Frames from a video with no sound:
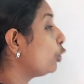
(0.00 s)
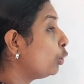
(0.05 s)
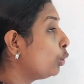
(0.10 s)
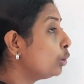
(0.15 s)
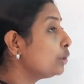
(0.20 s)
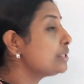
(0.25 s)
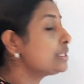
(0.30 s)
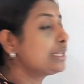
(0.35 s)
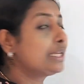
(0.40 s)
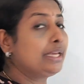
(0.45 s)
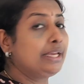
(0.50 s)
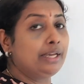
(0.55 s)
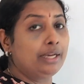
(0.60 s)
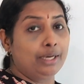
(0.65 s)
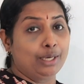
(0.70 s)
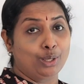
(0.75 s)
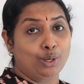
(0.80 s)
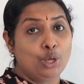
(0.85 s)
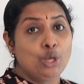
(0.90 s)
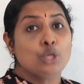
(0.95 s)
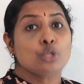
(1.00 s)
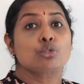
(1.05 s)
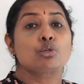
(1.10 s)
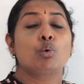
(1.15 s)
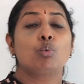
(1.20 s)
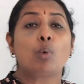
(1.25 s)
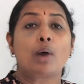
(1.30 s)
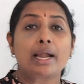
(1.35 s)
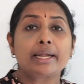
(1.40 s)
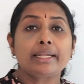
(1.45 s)
course here. So
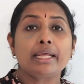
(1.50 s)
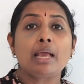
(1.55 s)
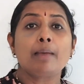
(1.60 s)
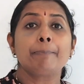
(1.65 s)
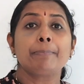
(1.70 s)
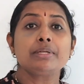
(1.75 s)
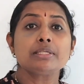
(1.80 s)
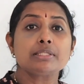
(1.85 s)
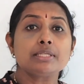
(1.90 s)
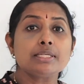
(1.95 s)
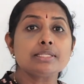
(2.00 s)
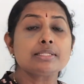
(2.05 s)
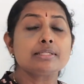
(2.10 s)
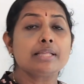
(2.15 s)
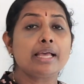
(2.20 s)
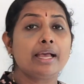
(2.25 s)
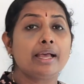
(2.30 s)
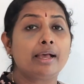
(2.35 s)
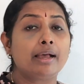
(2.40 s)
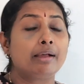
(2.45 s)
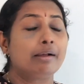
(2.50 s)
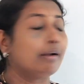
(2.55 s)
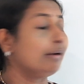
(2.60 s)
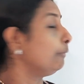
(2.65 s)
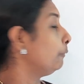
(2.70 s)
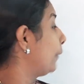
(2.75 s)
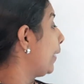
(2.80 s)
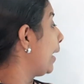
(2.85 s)
what happens is that